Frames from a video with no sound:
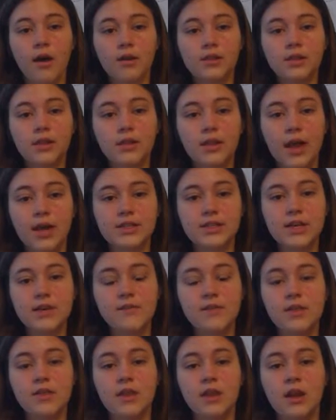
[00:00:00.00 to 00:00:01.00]

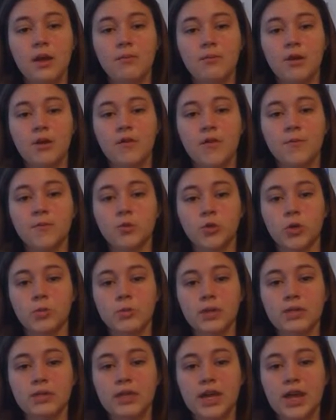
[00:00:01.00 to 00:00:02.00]
selective in the number of
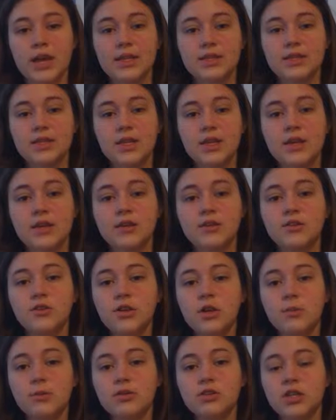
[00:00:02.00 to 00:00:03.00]
absorption sites,
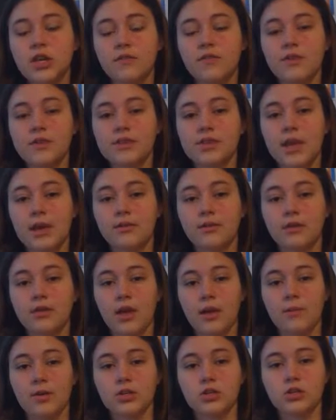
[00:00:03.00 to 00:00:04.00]
tunable surface
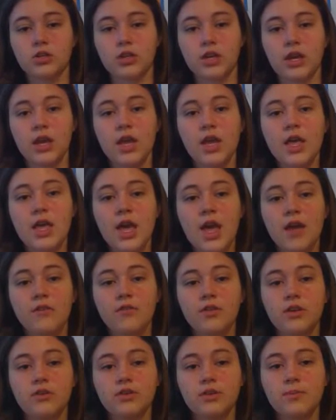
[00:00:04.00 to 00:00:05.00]
chemistry,
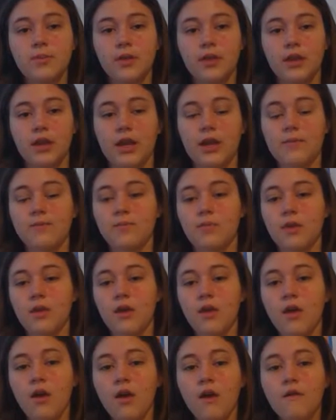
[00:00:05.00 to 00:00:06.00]
and reusability.
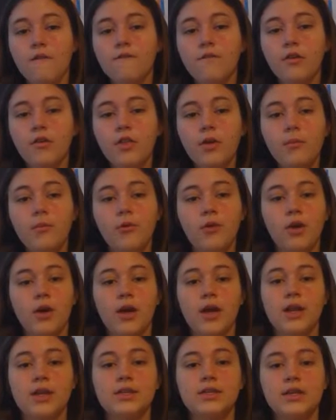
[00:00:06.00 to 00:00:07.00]

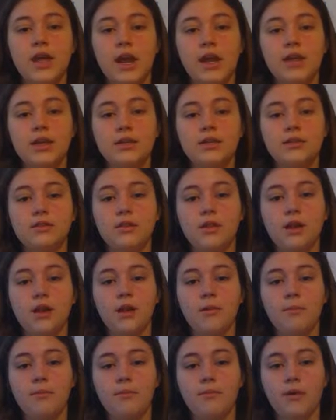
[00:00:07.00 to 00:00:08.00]
Furthermore, in
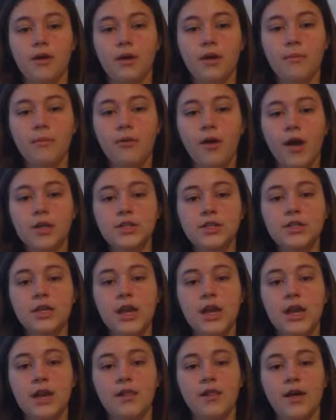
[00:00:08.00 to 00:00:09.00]
a project
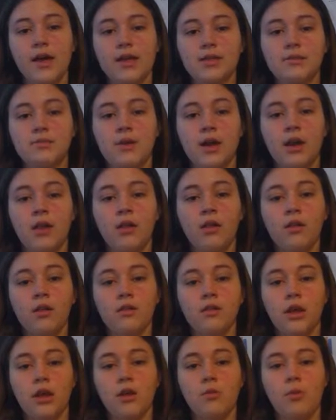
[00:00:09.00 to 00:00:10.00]
to analyze
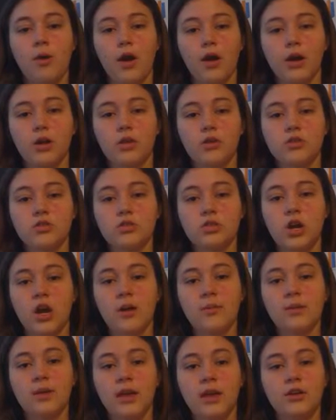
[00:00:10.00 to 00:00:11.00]
metal nanoparticles,
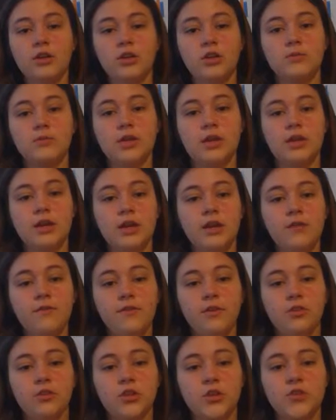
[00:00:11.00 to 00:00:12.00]
carbon nanotubes, and
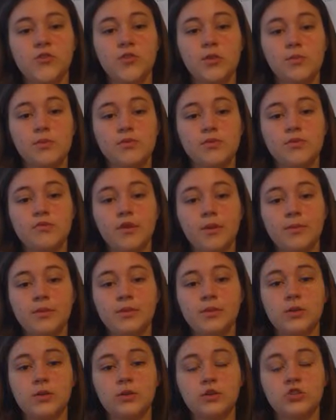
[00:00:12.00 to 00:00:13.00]
nanofilters for removing
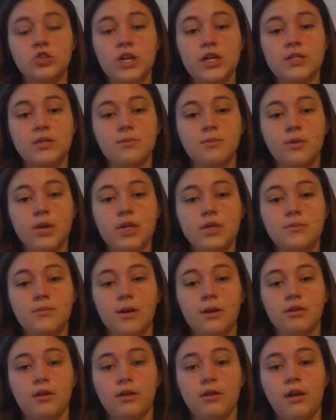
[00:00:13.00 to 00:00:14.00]
pharmaceutical drugs from
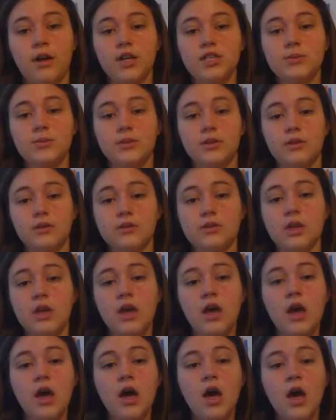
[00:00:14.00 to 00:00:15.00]
wastewater in hospitals,
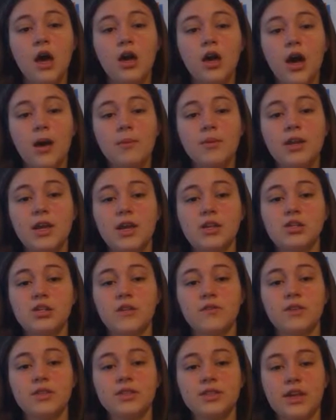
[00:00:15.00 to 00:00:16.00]
a
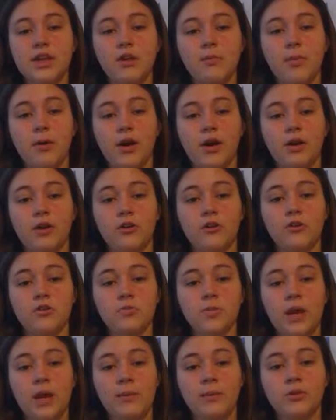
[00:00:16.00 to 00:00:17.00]
combination of these
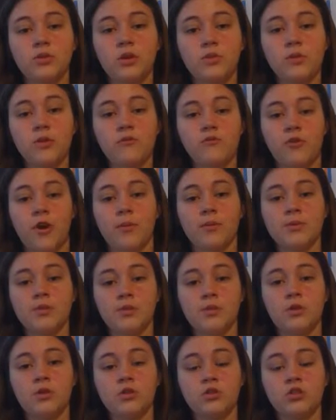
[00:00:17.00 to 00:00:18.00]
nanoparticles were able to remove
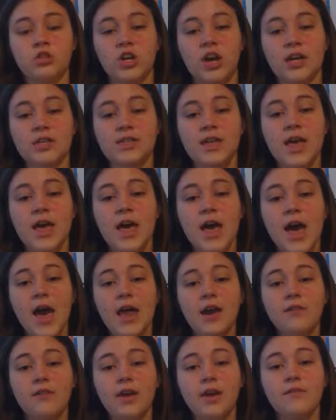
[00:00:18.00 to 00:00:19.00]
pharmaceutical drugs
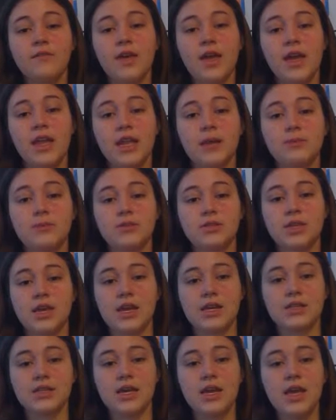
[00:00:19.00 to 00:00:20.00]
at a rate of
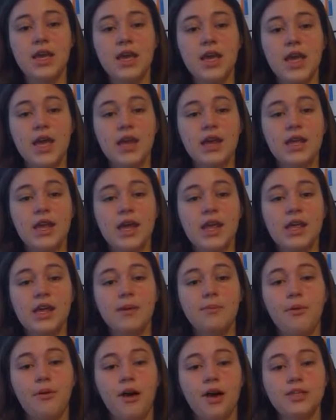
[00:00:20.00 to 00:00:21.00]
80%, indicating
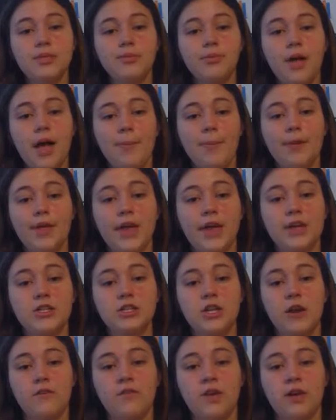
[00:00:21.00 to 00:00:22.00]
a possible
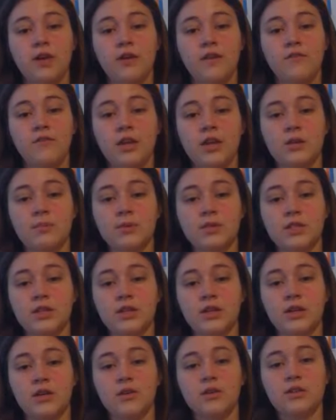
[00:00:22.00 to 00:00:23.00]
application of
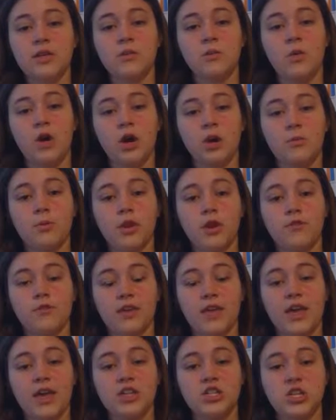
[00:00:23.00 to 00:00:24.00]
nanomaterials in water
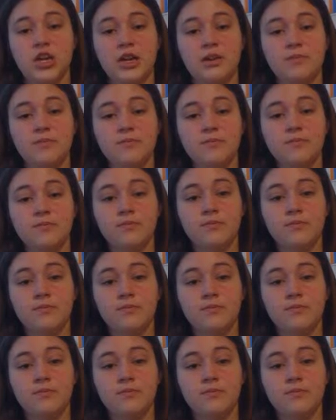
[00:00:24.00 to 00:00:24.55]
purification.